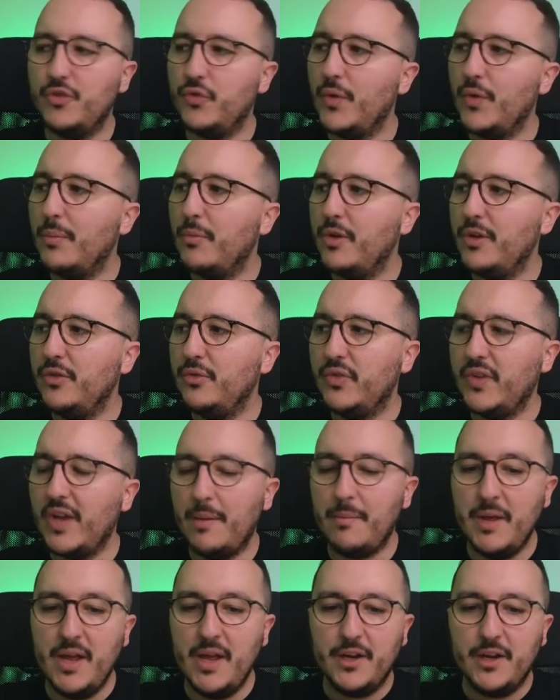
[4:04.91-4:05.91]
So I'm going to
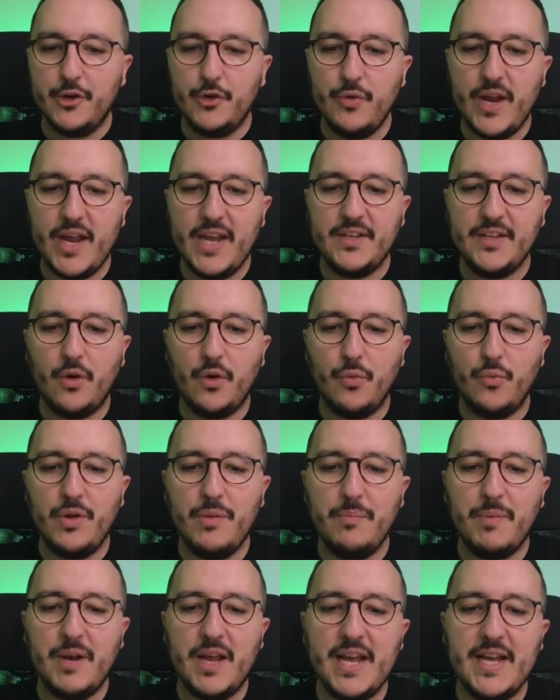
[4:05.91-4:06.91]
type create or
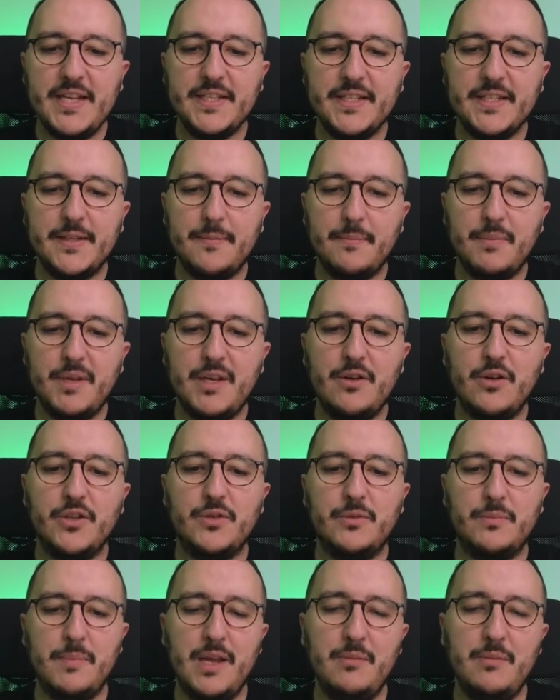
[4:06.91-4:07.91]
replace
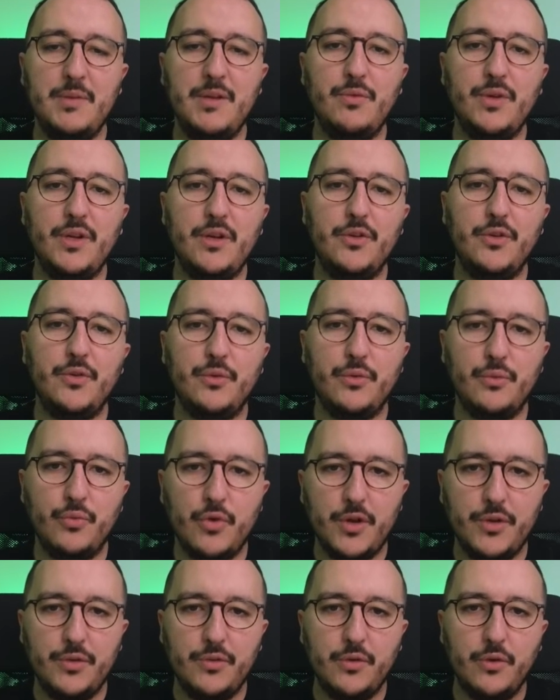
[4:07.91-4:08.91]
because maybe we're going to
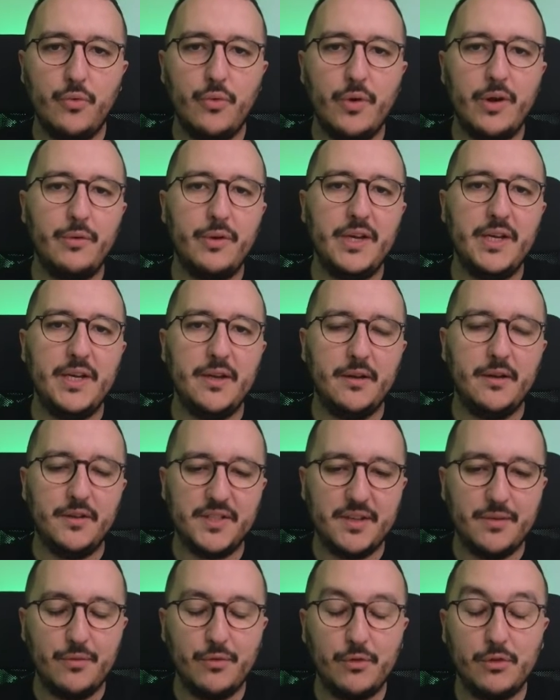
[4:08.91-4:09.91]
run the query uh,
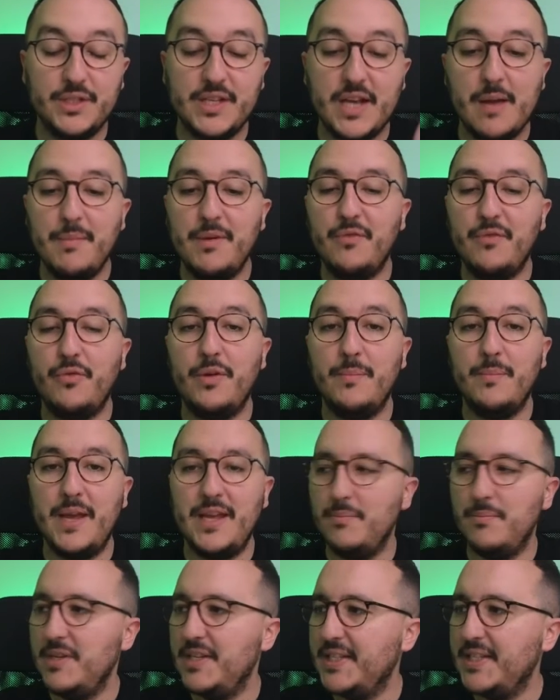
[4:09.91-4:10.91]
several times if we
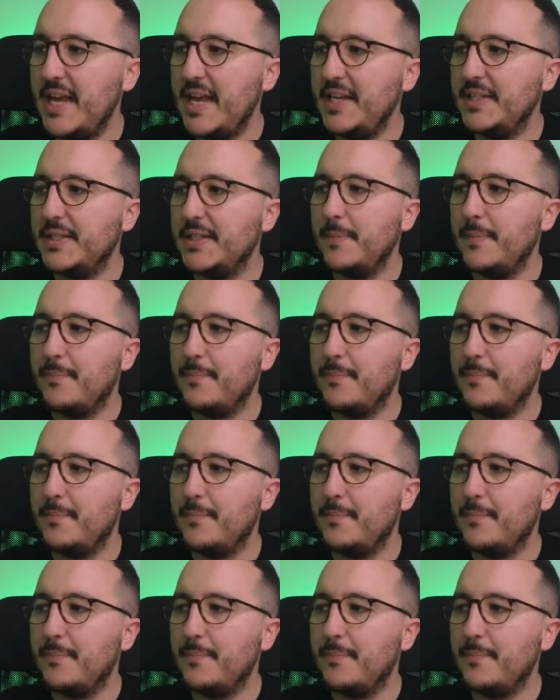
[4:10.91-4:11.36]
make mistakes.